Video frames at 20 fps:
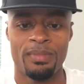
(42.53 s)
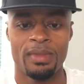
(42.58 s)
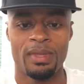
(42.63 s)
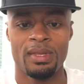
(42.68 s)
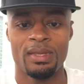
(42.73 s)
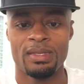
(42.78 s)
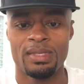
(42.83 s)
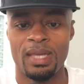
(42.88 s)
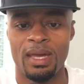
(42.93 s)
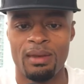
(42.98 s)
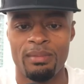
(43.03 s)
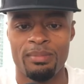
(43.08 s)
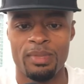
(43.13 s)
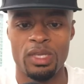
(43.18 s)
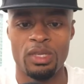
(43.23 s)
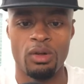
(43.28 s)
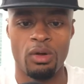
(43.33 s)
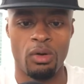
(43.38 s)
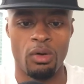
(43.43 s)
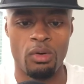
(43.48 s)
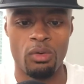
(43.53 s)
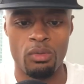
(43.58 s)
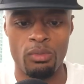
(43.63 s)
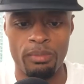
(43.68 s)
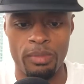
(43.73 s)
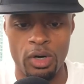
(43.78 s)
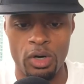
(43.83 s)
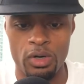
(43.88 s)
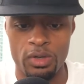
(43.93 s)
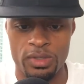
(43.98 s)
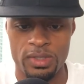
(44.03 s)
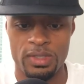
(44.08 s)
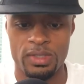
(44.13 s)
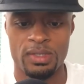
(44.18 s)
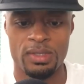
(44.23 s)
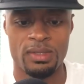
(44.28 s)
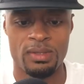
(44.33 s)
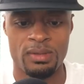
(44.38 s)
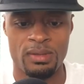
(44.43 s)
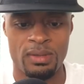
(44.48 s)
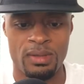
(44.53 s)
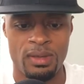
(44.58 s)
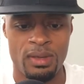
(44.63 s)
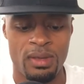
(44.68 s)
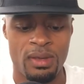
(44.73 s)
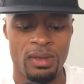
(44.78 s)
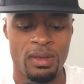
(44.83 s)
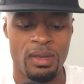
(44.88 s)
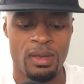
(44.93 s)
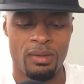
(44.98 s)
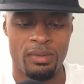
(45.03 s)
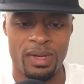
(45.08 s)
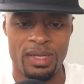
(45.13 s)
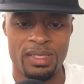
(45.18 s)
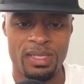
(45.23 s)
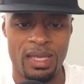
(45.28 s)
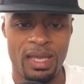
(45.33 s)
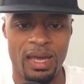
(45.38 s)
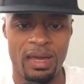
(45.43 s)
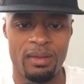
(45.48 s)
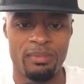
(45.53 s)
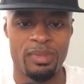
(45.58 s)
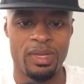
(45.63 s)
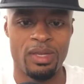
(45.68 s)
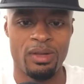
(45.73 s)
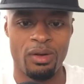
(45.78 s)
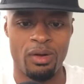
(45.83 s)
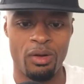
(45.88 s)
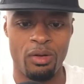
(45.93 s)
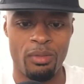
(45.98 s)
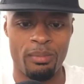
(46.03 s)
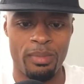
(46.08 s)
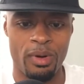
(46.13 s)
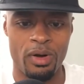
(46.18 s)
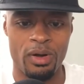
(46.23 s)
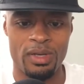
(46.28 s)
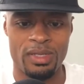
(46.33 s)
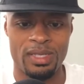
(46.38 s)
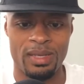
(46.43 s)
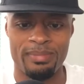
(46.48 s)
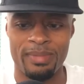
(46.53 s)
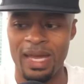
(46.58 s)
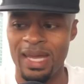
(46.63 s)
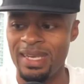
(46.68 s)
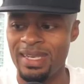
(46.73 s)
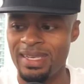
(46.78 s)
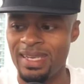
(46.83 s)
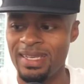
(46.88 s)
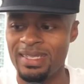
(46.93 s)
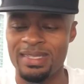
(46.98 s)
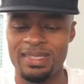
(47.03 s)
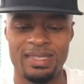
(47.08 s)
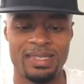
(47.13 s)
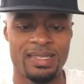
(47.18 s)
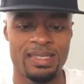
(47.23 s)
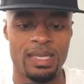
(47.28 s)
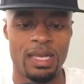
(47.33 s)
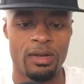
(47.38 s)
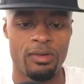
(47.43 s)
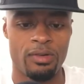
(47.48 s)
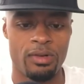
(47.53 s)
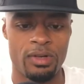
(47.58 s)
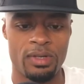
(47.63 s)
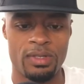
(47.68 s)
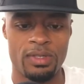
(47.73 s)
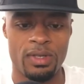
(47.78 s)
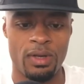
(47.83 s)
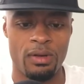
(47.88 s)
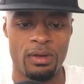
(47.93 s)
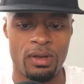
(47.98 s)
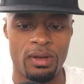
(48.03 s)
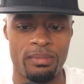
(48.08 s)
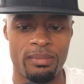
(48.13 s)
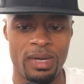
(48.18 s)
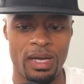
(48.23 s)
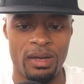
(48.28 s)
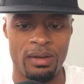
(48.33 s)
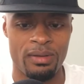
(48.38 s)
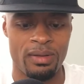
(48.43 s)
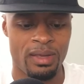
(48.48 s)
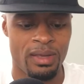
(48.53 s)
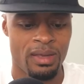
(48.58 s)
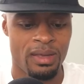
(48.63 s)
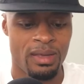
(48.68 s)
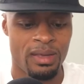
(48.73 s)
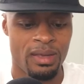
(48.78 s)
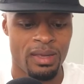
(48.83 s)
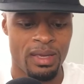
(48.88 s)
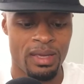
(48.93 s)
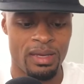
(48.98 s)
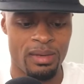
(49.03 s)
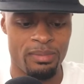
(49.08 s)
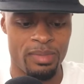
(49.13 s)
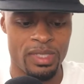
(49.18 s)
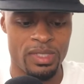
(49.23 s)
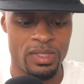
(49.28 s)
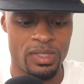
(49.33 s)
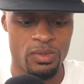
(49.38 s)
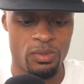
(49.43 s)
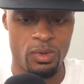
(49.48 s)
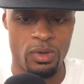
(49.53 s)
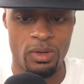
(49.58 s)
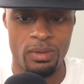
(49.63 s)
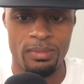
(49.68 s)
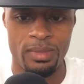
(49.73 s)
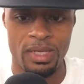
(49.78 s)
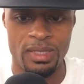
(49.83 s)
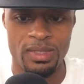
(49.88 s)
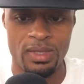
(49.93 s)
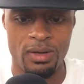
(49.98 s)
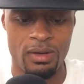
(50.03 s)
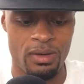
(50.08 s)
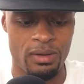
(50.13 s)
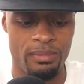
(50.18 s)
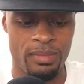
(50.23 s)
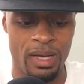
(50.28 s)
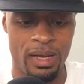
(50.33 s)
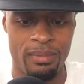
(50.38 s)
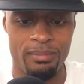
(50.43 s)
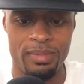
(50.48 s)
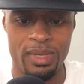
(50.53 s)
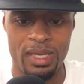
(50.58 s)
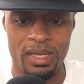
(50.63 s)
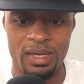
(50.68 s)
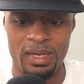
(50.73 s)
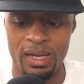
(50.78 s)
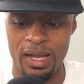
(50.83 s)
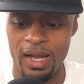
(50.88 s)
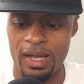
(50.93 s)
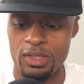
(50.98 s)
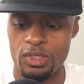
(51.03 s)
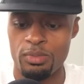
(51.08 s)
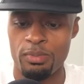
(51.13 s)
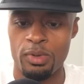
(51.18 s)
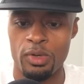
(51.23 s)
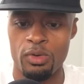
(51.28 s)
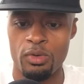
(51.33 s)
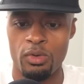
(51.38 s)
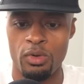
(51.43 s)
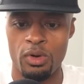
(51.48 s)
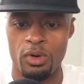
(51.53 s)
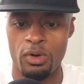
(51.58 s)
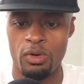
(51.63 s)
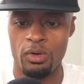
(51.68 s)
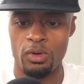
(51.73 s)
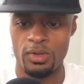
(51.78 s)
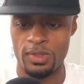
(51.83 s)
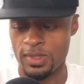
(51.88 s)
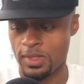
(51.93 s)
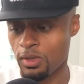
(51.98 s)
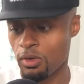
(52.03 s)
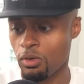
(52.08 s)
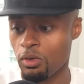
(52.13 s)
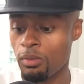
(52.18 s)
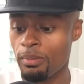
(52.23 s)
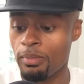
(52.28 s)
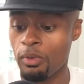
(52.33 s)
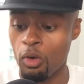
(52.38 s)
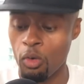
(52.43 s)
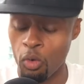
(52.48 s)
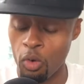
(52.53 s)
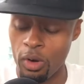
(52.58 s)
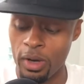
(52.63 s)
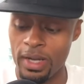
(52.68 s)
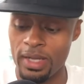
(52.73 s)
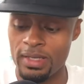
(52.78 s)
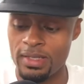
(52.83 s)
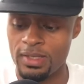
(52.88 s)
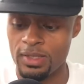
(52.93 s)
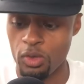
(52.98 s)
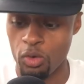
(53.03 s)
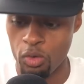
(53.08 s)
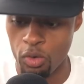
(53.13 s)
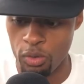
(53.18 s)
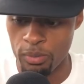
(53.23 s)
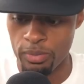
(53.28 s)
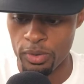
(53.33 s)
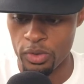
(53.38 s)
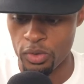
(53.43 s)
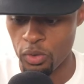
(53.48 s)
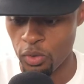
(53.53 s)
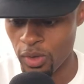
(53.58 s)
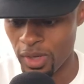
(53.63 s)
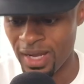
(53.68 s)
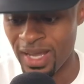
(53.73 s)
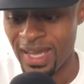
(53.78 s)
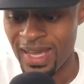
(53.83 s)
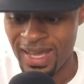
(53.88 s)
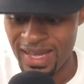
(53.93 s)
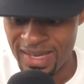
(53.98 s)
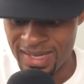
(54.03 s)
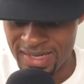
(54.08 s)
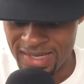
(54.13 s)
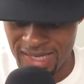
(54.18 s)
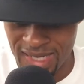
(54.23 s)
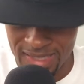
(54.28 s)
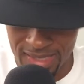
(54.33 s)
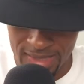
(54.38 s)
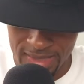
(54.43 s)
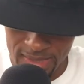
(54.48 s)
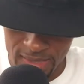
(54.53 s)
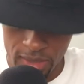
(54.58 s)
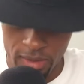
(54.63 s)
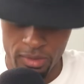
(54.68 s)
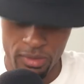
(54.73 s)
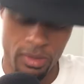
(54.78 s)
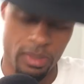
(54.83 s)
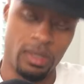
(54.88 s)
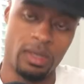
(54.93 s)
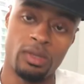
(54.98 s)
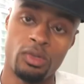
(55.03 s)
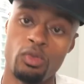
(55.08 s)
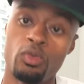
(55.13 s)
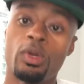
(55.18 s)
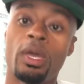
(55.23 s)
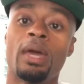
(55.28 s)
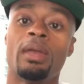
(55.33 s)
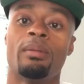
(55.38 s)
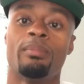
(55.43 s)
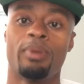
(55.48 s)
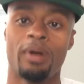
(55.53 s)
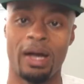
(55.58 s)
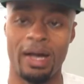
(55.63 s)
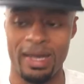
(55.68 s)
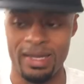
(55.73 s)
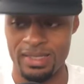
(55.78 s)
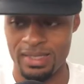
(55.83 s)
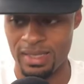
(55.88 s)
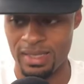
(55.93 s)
is how to be your own boss. And when I say how to be your own boss, I'm not necessarily talking about in the business world. I'm not talking about being an entrepreneur or a solo or a solopreneur necessarily. You can apply it to